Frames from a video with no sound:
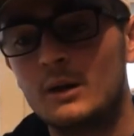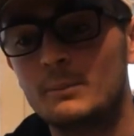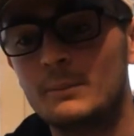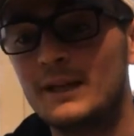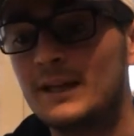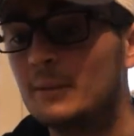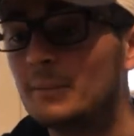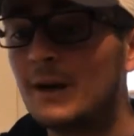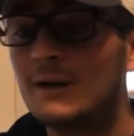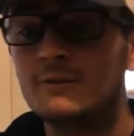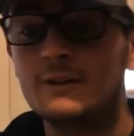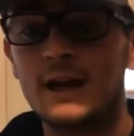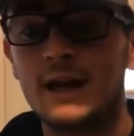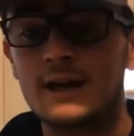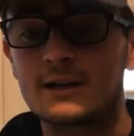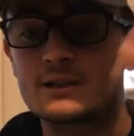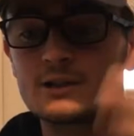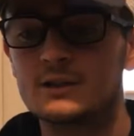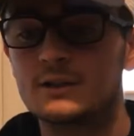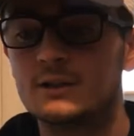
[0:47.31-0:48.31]
medium heavy
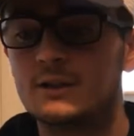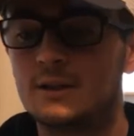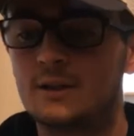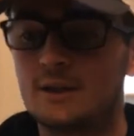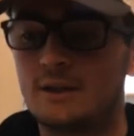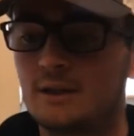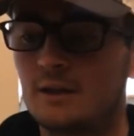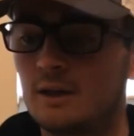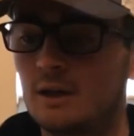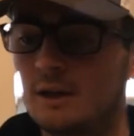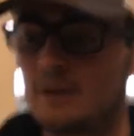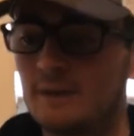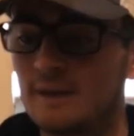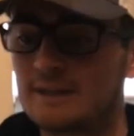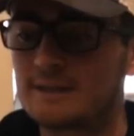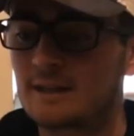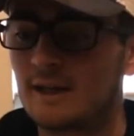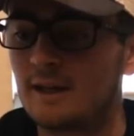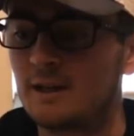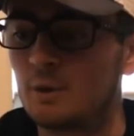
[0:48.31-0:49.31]
action.
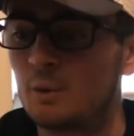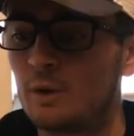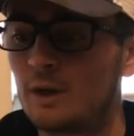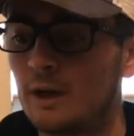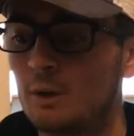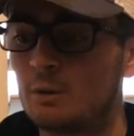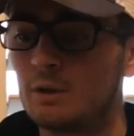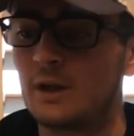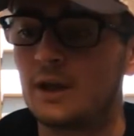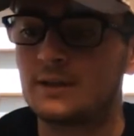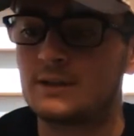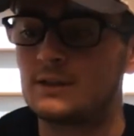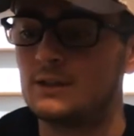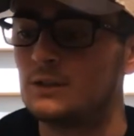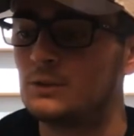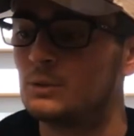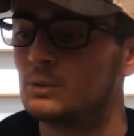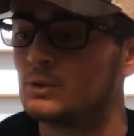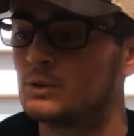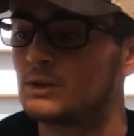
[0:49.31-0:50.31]
That's kind of what I would like to
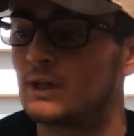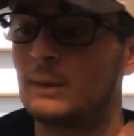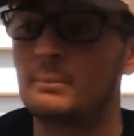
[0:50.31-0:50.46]
use.